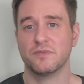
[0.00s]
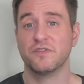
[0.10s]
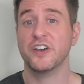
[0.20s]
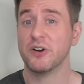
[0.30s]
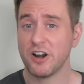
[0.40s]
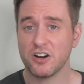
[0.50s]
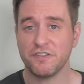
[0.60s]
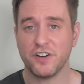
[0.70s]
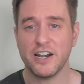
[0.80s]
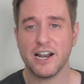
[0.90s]
Very hard to
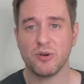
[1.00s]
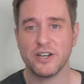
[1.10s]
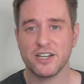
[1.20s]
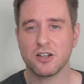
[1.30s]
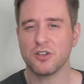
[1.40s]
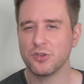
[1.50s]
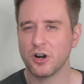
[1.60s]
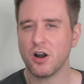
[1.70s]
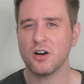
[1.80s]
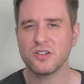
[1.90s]
find nowadays, although
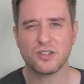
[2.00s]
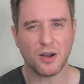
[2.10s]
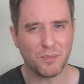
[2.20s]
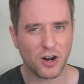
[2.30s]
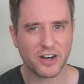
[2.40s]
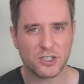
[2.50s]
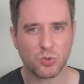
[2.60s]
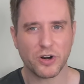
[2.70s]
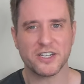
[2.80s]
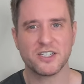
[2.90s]
there are some markets
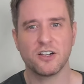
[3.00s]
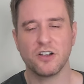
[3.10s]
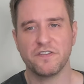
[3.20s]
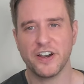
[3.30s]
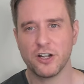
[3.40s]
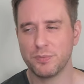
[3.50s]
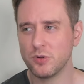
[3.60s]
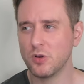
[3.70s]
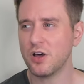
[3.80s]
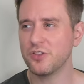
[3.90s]
where it's still
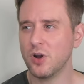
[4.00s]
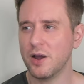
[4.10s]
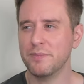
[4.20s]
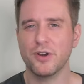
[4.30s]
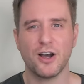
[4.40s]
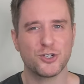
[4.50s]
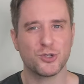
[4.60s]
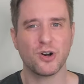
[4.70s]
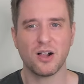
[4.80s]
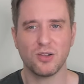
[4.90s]
available, although I'm not
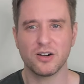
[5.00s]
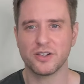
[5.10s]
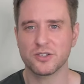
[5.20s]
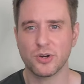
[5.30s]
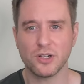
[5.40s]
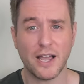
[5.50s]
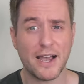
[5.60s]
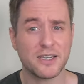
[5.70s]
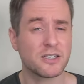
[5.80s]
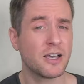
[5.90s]
sure how long that's going to
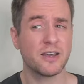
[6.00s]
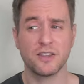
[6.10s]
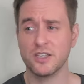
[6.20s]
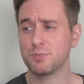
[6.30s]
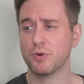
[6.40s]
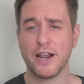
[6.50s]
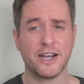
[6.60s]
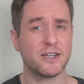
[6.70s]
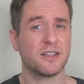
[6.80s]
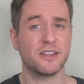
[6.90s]
last. This
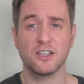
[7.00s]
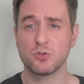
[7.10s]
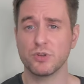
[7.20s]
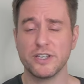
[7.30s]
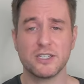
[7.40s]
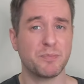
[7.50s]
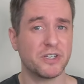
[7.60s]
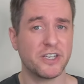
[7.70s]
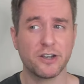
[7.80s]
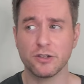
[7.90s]
brand and this release in
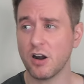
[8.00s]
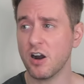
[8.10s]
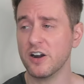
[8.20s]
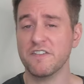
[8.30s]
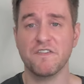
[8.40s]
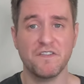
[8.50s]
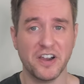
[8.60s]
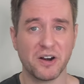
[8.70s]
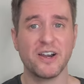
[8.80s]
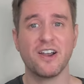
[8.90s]
particular are in
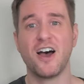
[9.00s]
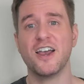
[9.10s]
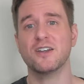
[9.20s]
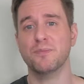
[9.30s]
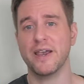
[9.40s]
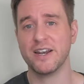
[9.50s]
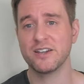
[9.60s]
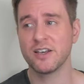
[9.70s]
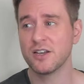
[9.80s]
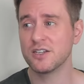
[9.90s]
very high
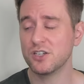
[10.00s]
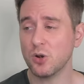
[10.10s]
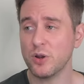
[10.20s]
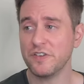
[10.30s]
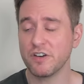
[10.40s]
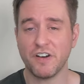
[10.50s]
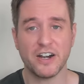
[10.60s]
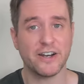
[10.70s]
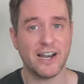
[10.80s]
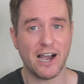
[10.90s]
demand, so if you can
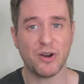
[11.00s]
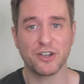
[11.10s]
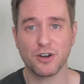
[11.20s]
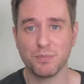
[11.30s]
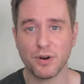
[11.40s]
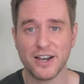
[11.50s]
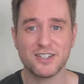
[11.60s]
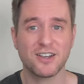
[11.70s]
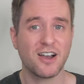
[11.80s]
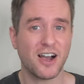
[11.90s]
find it now at a good
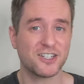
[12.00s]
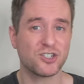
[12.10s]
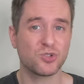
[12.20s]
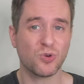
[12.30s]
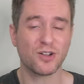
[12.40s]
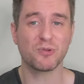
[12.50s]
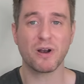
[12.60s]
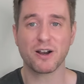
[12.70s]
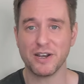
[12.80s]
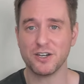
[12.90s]
price, I strongly
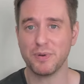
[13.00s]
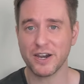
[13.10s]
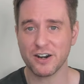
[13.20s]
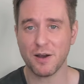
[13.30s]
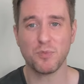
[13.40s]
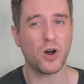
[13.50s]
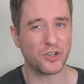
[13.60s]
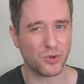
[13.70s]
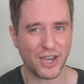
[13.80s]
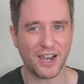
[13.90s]
recommend you pick it up while
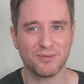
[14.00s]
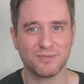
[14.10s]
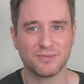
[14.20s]
you can.